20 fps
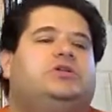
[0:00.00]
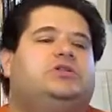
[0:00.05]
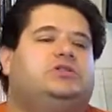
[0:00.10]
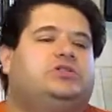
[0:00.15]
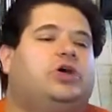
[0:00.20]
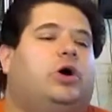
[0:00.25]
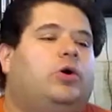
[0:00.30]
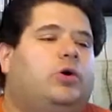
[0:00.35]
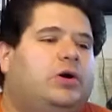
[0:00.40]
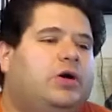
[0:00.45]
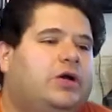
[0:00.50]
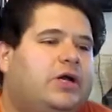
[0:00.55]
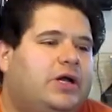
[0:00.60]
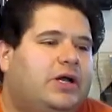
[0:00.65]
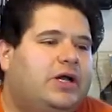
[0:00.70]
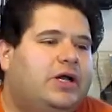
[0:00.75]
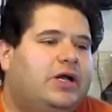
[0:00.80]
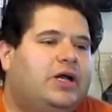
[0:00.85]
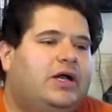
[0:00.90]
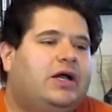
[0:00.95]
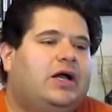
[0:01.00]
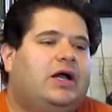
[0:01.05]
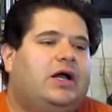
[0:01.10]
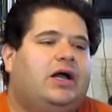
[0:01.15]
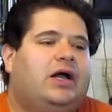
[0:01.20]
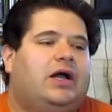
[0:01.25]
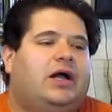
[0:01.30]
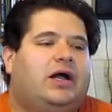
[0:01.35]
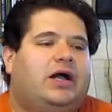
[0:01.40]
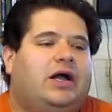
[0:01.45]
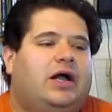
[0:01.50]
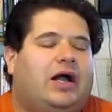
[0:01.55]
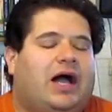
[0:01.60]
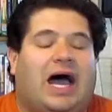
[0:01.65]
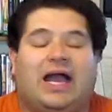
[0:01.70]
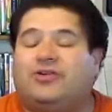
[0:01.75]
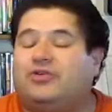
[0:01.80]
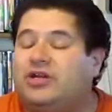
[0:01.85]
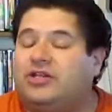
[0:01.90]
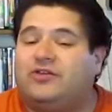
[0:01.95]
So,
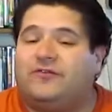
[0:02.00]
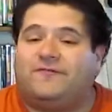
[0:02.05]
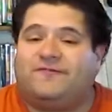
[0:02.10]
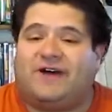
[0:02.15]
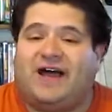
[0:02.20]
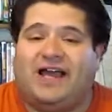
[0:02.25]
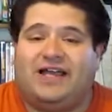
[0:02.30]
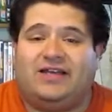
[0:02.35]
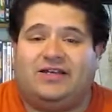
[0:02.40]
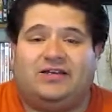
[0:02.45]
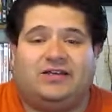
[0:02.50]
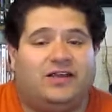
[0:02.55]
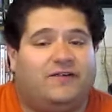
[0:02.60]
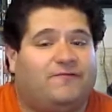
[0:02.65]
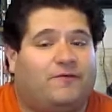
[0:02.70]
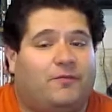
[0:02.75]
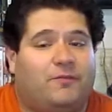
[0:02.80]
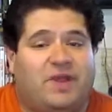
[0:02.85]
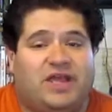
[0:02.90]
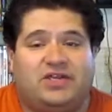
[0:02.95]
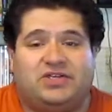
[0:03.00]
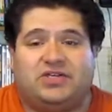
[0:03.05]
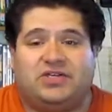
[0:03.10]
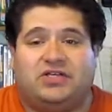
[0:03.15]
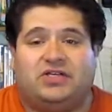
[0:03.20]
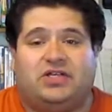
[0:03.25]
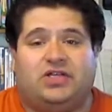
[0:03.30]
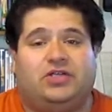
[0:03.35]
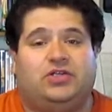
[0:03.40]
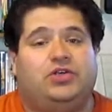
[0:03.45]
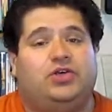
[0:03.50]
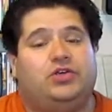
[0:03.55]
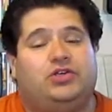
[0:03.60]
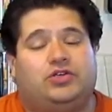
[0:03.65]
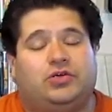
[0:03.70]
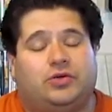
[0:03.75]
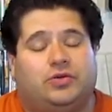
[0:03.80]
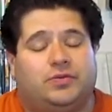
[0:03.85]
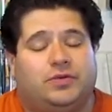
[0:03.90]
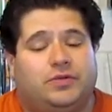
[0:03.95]
I tried to find information in
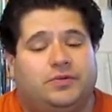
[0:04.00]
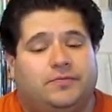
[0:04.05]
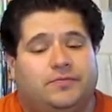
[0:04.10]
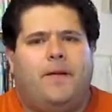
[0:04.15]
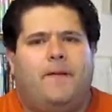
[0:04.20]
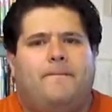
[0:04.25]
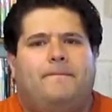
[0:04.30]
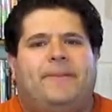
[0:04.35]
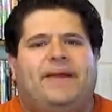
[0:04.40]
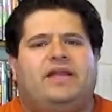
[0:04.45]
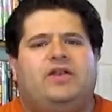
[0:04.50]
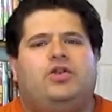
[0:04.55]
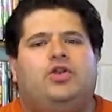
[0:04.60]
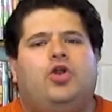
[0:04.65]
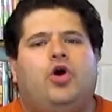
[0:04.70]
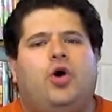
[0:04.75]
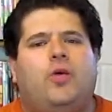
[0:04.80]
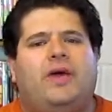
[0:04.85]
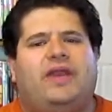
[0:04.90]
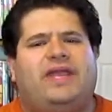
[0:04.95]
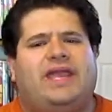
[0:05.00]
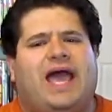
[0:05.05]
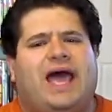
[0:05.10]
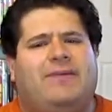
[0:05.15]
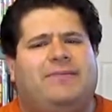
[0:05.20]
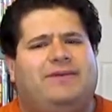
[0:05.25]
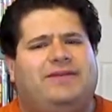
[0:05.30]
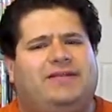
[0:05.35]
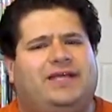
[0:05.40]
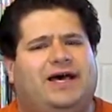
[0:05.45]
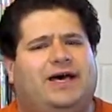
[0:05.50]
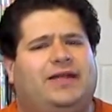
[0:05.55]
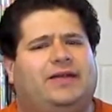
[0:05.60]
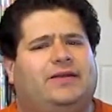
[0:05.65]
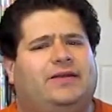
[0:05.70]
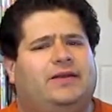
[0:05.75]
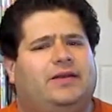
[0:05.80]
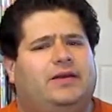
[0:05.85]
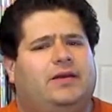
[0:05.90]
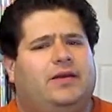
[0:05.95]
YouTube, but nobody had
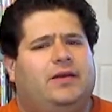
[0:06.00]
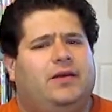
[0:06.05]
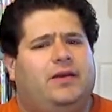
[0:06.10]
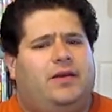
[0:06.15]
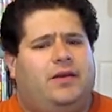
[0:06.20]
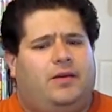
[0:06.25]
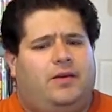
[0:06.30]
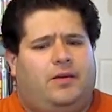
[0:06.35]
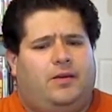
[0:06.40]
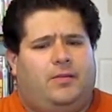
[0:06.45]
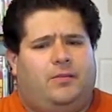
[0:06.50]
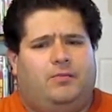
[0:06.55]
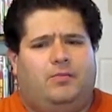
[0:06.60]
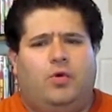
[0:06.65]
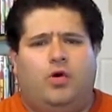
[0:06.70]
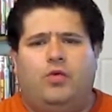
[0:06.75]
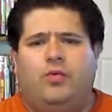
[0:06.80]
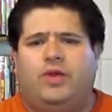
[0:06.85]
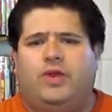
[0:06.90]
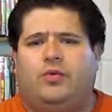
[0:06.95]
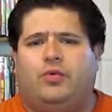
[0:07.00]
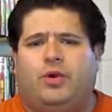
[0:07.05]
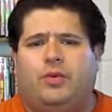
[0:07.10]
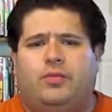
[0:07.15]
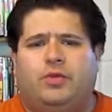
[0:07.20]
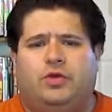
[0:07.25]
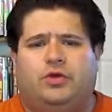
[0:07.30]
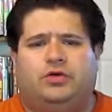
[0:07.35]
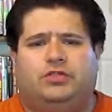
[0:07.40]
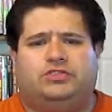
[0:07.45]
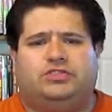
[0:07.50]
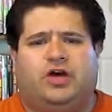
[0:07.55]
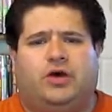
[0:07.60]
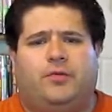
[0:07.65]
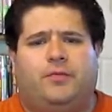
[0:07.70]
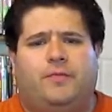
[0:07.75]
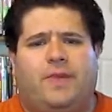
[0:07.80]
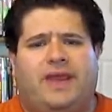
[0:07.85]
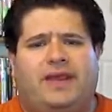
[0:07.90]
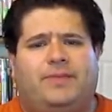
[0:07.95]
done movie reviews
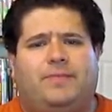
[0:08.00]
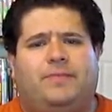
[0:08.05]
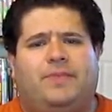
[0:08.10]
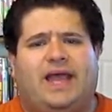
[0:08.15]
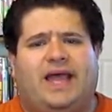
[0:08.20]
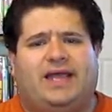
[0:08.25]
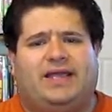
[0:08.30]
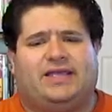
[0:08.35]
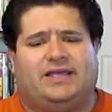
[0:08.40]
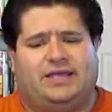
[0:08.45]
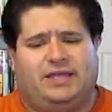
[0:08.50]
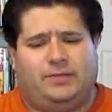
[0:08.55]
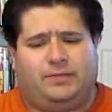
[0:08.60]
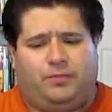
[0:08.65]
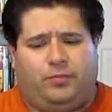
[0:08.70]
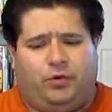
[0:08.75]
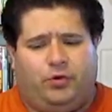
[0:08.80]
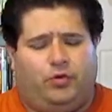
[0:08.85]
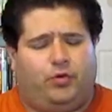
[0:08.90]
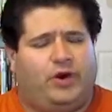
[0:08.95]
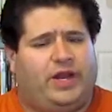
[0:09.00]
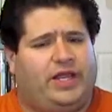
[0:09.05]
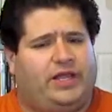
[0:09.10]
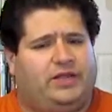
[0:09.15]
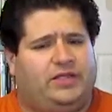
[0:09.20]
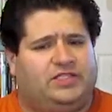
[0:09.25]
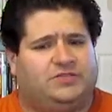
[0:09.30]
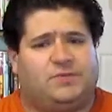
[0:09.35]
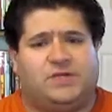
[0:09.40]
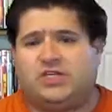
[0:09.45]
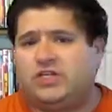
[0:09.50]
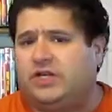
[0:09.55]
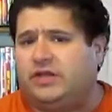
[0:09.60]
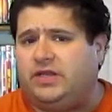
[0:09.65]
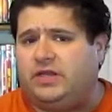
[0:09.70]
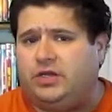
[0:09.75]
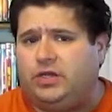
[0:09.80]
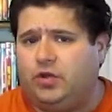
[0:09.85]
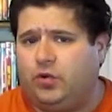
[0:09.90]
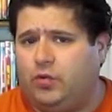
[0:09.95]
of Men in Black in Blu-ray, especially
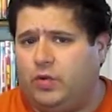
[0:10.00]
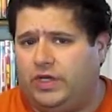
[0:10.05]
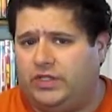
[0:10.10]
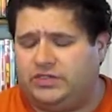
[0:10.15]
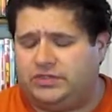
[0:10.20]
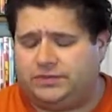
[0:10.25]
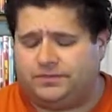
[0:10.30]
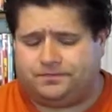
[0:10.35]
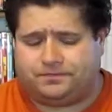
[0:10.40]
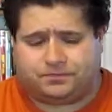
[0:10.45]
the new ones.